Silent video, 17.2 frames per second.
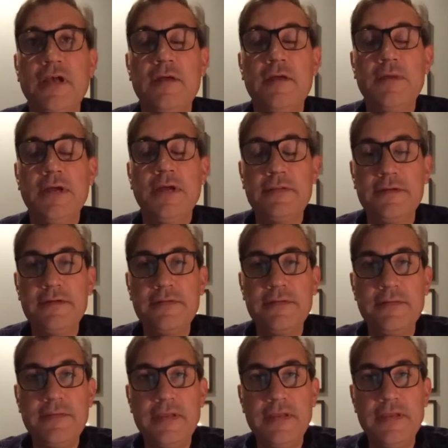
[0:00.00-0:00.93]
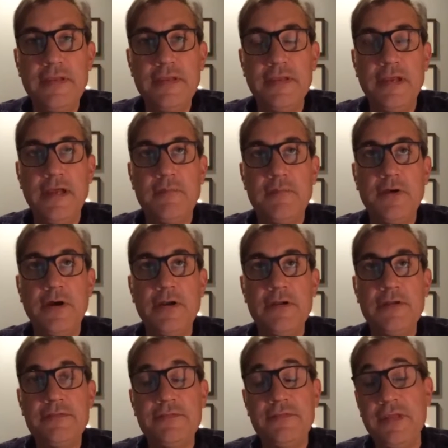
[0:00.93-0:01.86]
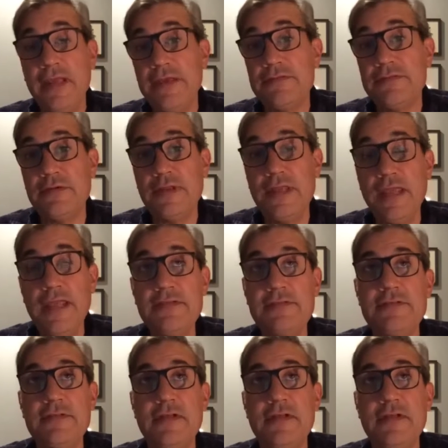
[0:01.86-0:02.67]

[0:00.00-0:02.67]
um, I learned that the um, artist Theaster Gates,